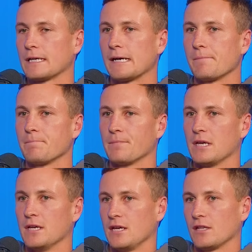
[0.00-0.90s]
And
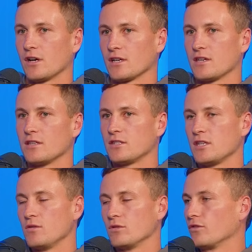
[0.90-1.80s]
like I said,
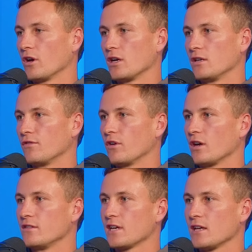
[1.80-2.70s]
Sydney was a
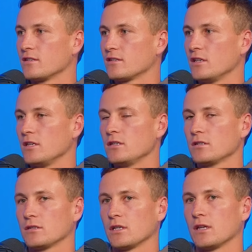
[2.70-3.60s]
very intense city,
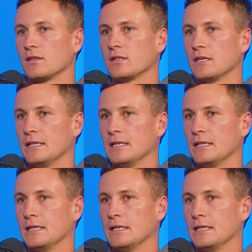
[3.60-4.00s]
and